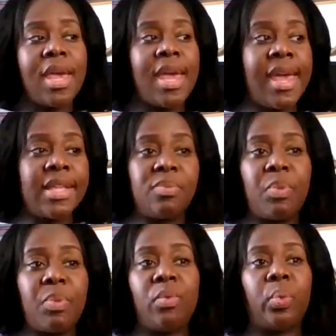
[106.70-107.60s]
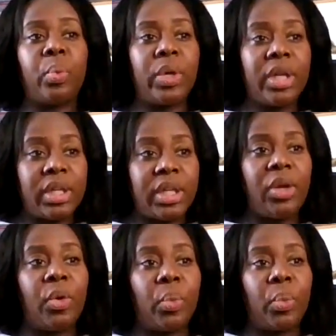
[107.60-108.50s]
it's been
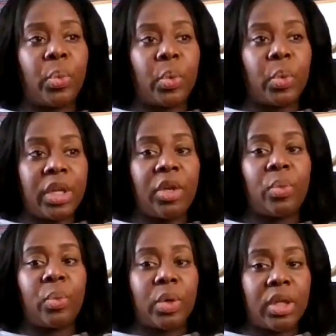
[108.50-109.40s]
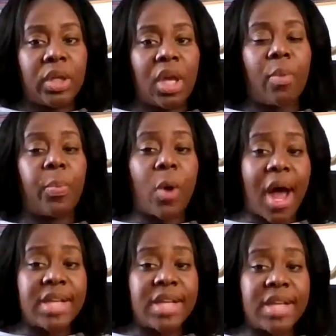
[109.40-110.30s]
really, really, really a
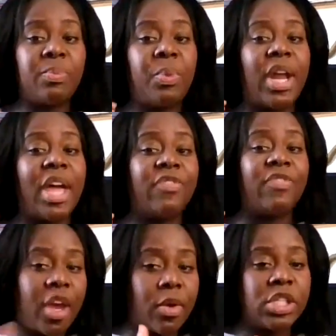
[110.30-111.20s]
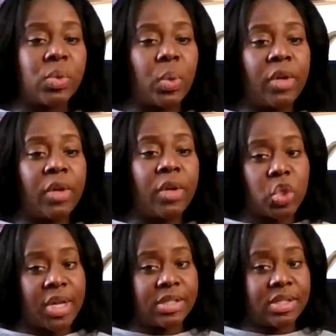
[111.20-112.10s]
process, but a very swift
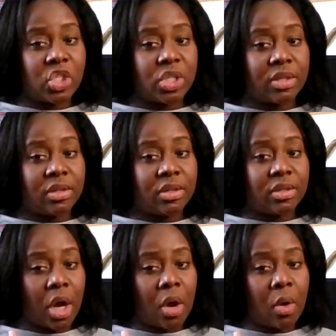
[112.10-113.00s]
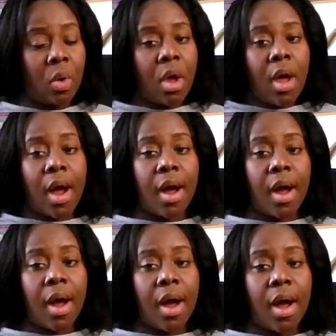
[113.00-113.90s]
transition, you know.
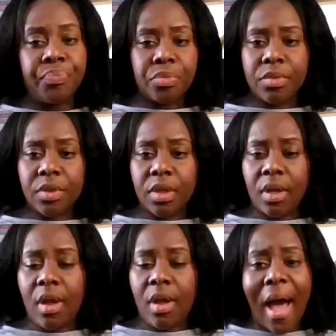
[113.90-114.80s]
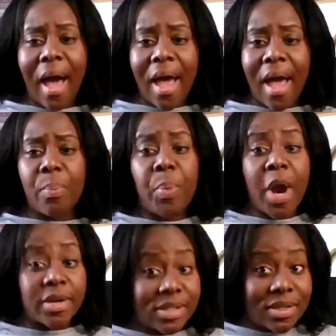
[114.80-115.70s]
I
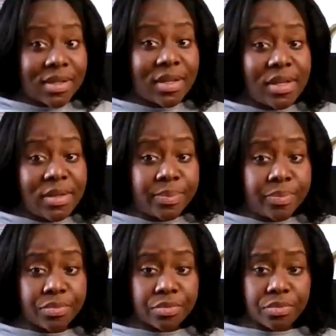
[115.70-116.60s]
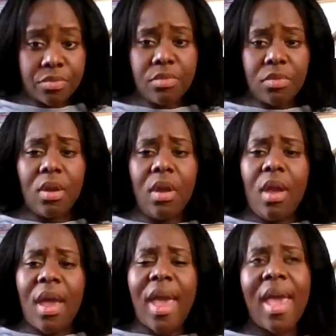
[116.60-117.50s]
personally
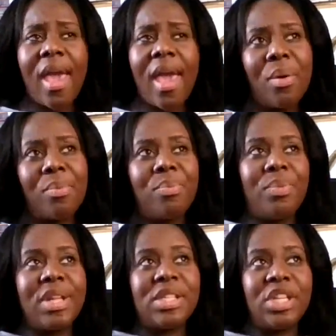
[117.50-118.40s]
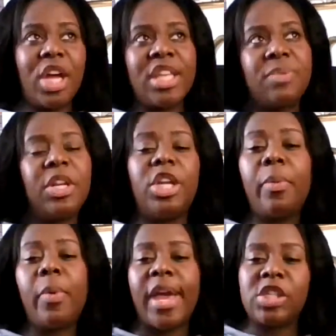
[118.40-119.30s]
it's been a
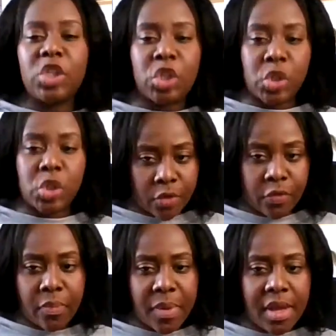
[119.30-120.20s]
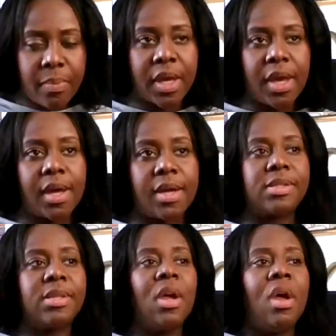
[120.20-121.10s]
double-edged sword for me
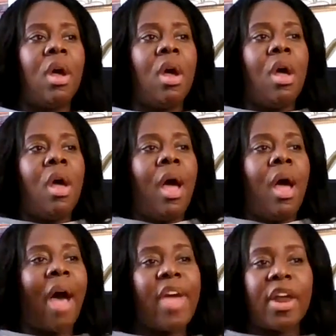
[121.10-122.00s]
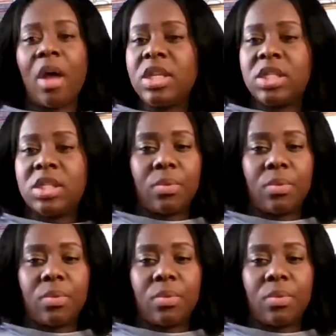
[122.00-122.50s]
because I've had all these